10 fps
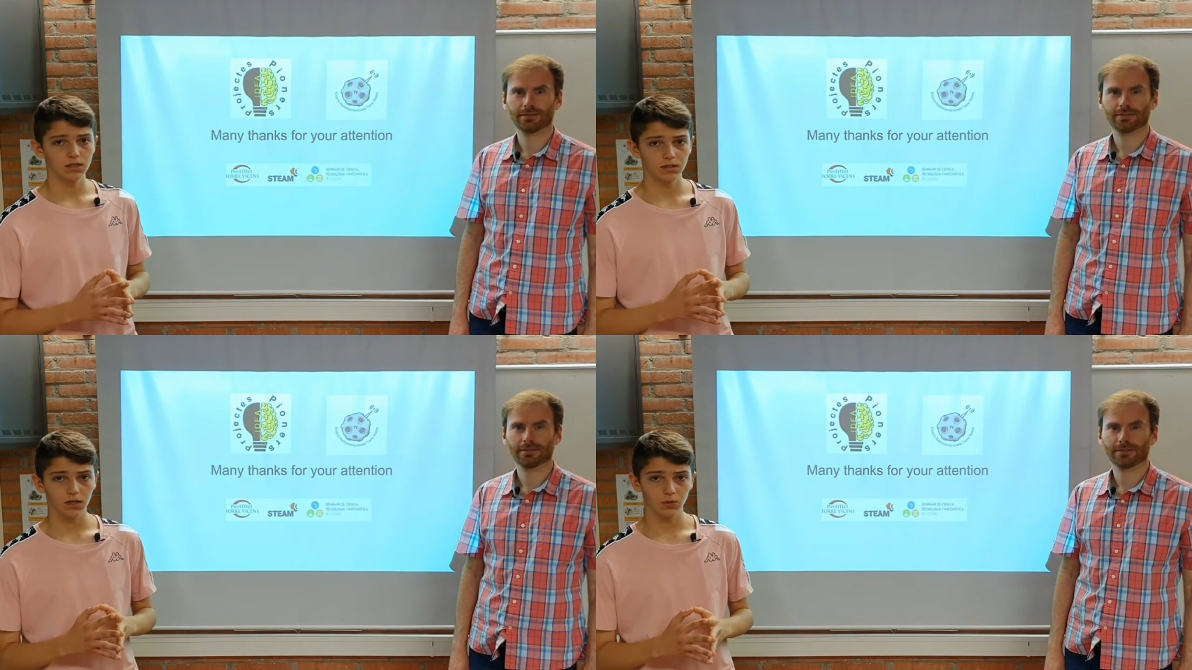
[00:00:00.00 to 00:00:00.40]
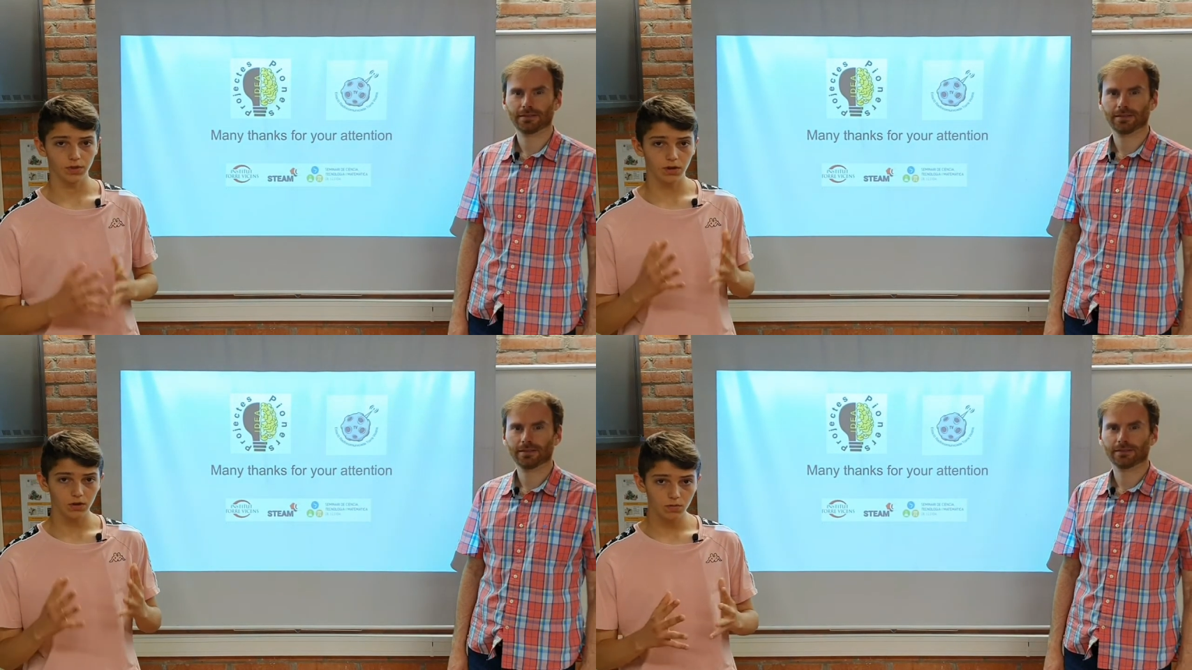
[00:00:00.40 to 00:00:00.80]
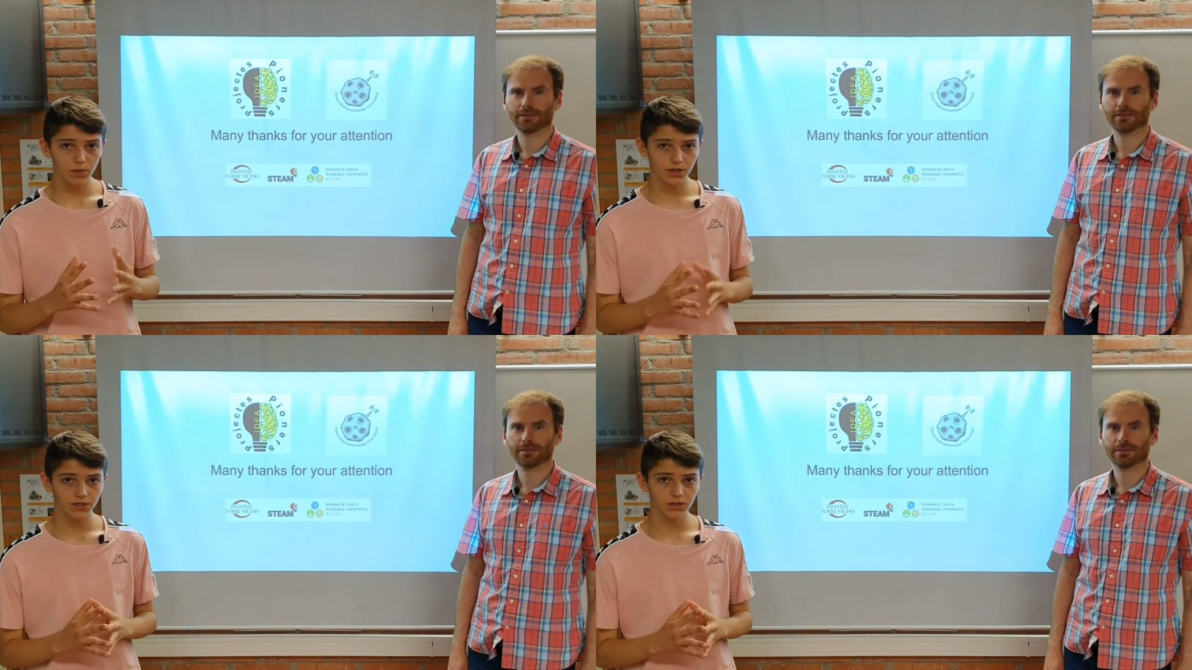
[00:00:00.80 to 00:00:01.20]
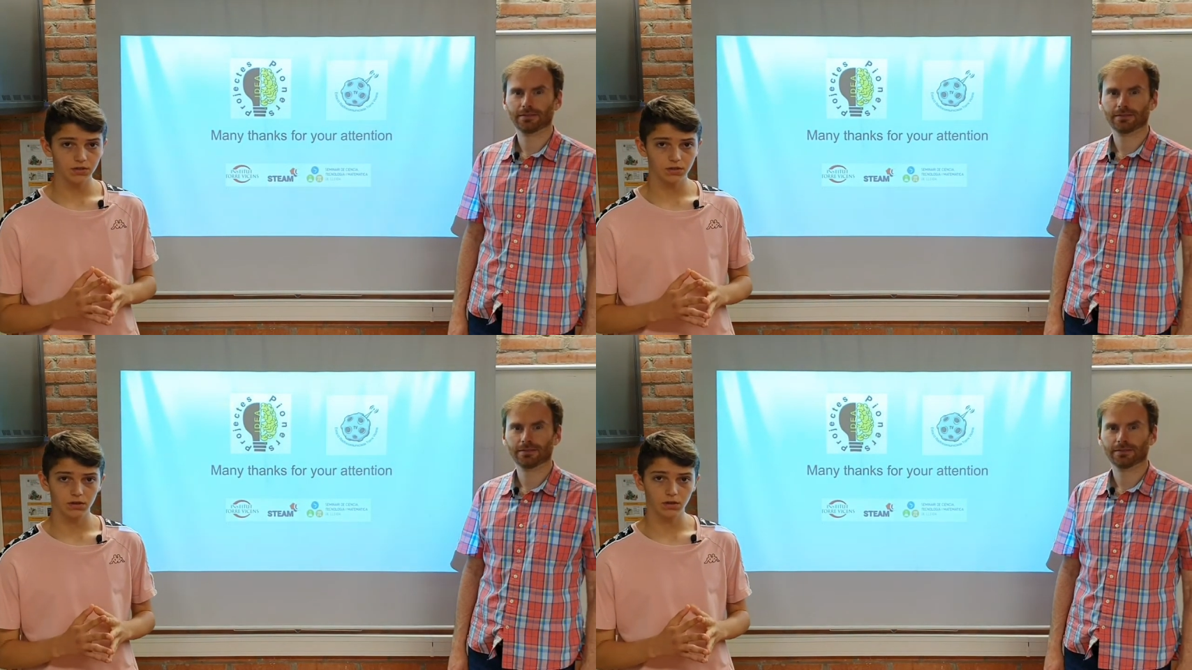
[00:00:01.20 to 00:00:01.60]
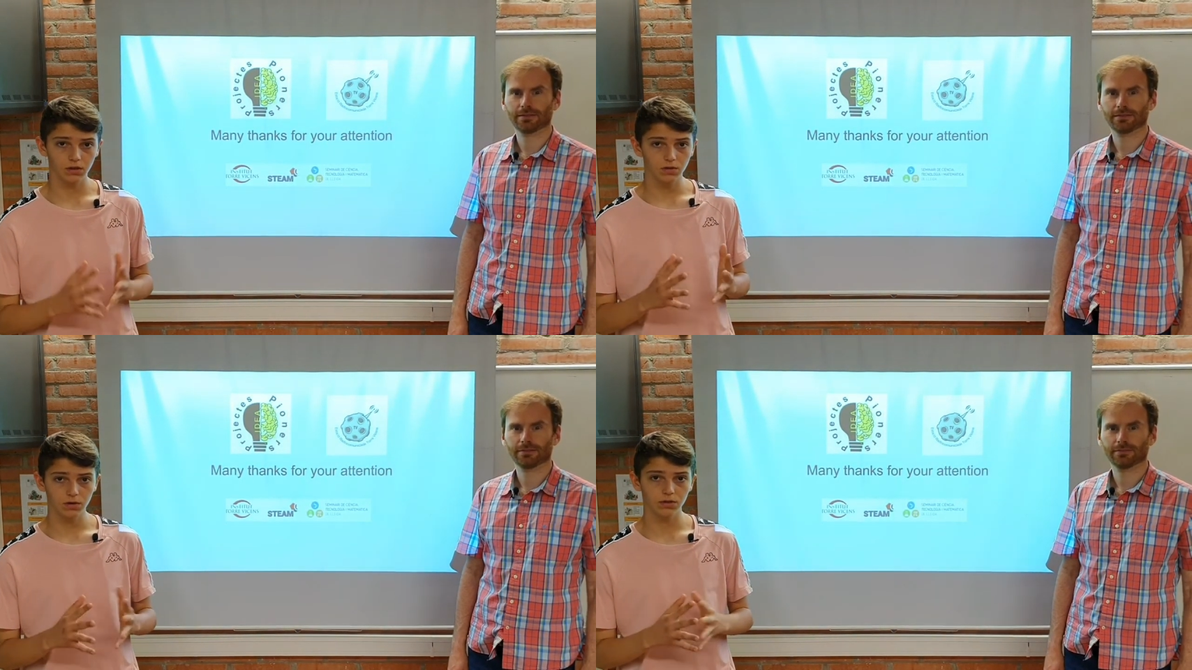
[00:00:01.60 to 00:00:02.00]
Speaker 1: that with a low budget and a
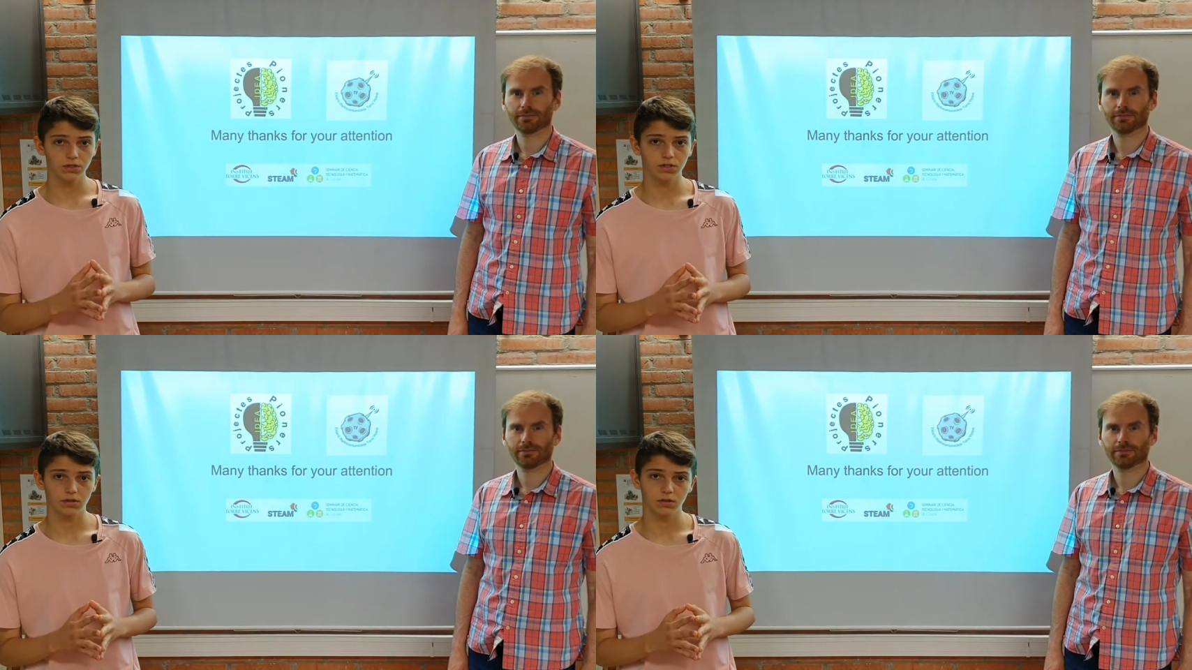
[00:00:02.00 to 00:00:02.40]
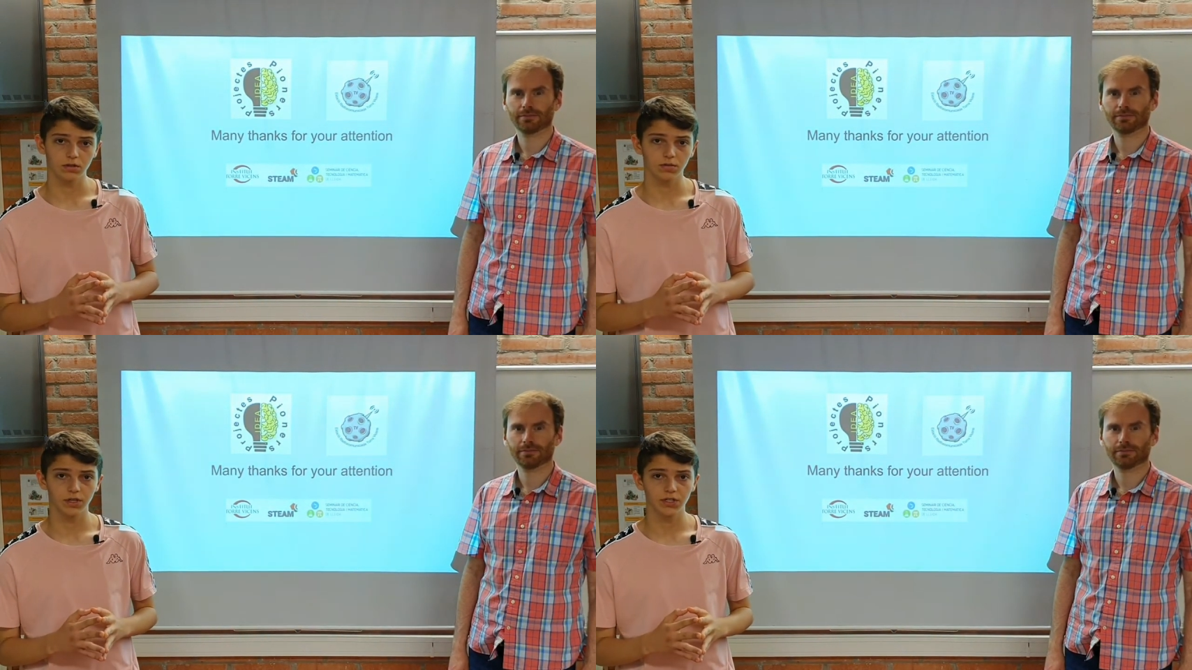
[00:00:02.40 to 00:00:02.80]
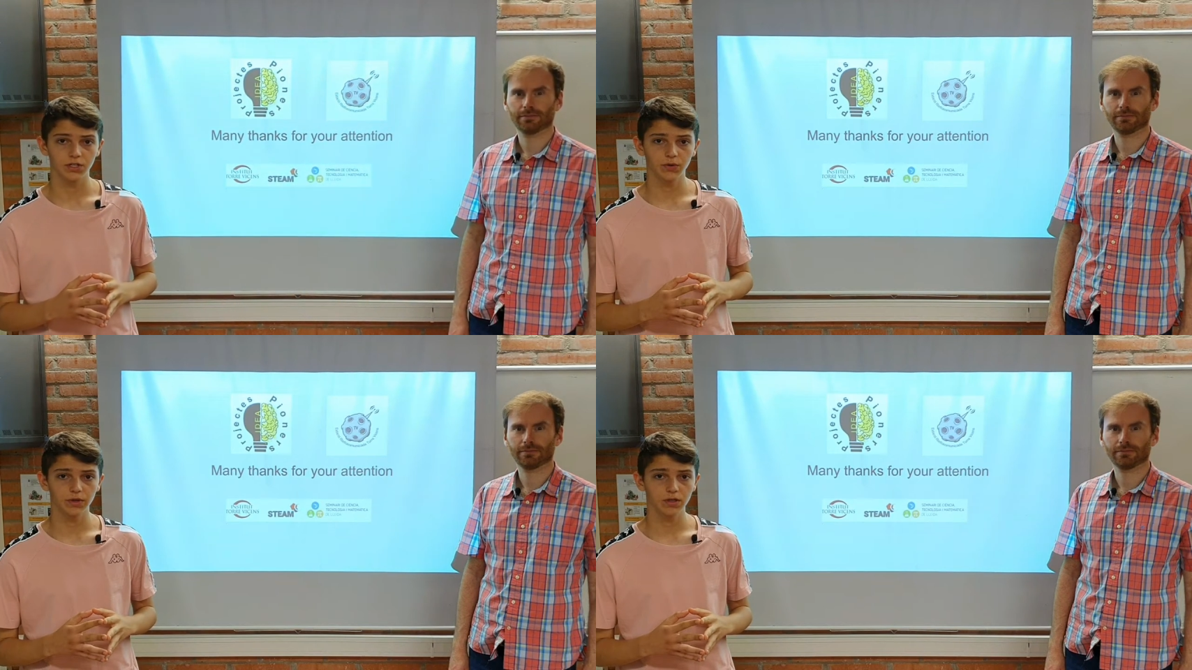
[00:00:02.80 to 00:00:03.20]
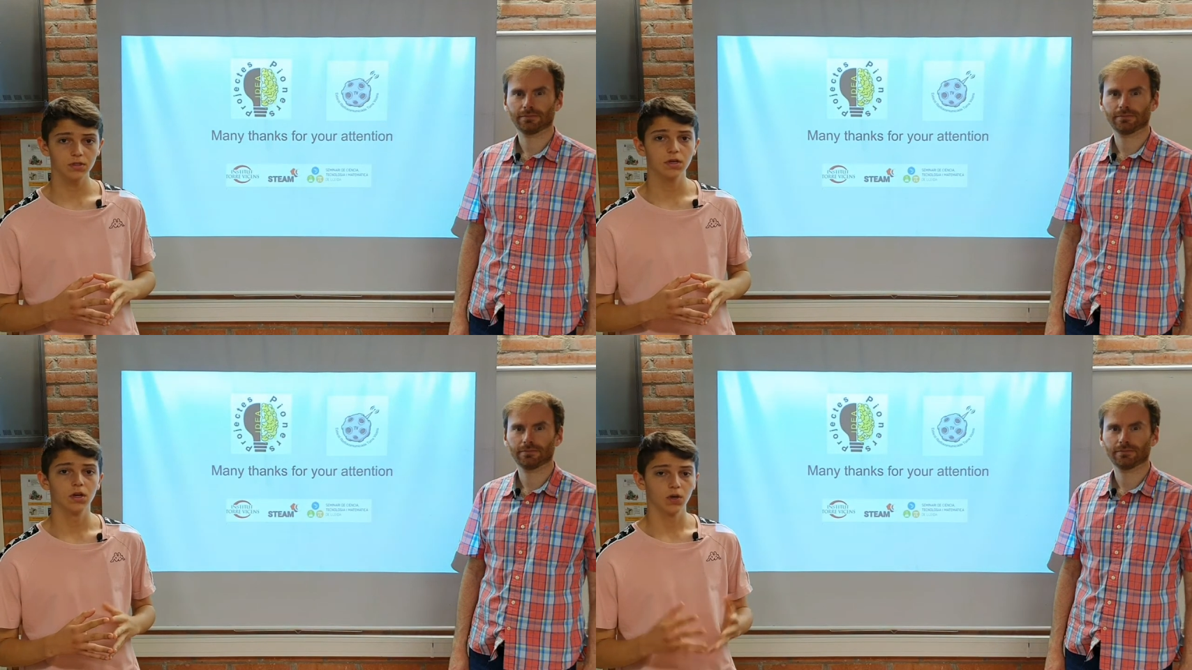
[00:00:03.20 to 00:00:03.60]
low cost uh, materials,